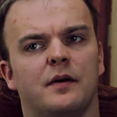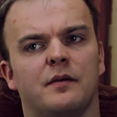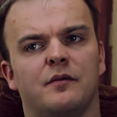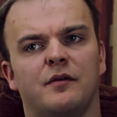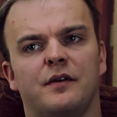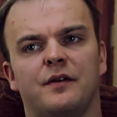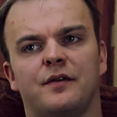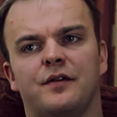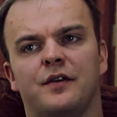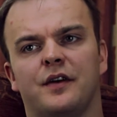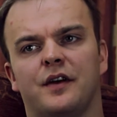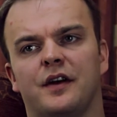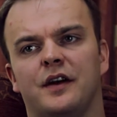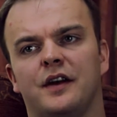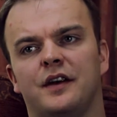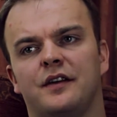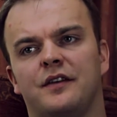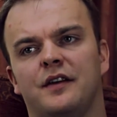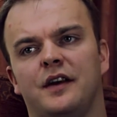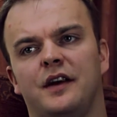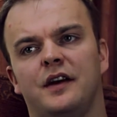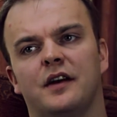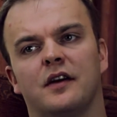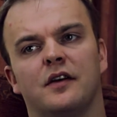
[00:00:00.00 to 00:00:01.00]
we've certainly
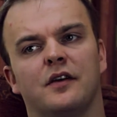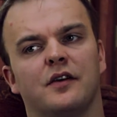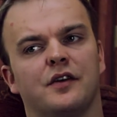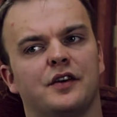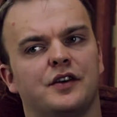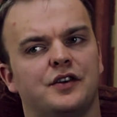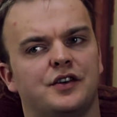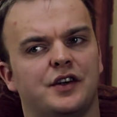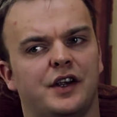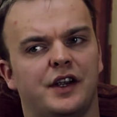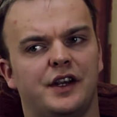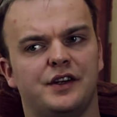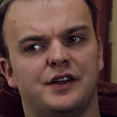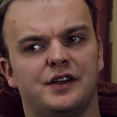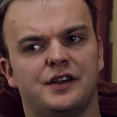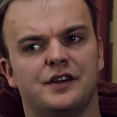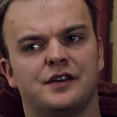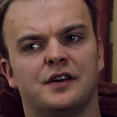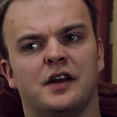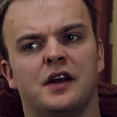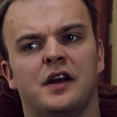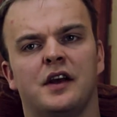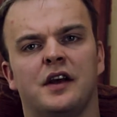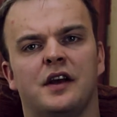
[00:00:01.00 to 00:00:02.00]
seen a lot of
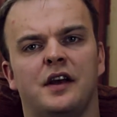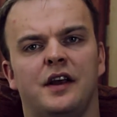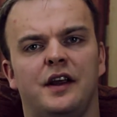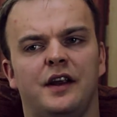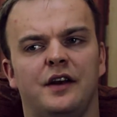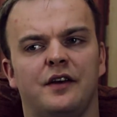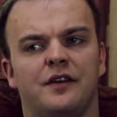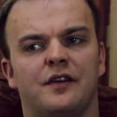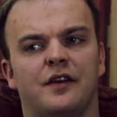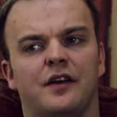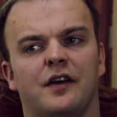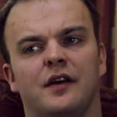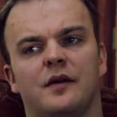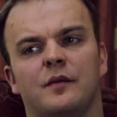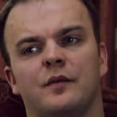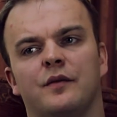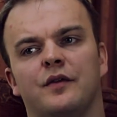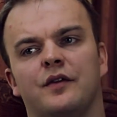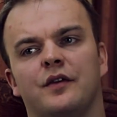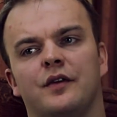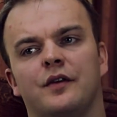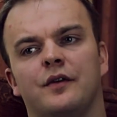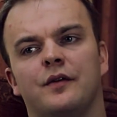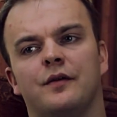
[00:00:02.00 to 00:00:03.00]
changes in
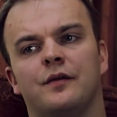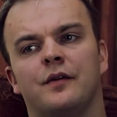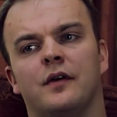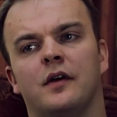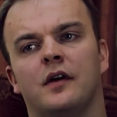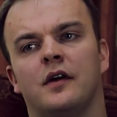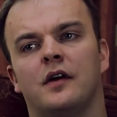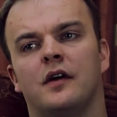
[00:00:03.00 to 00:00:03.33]
terms of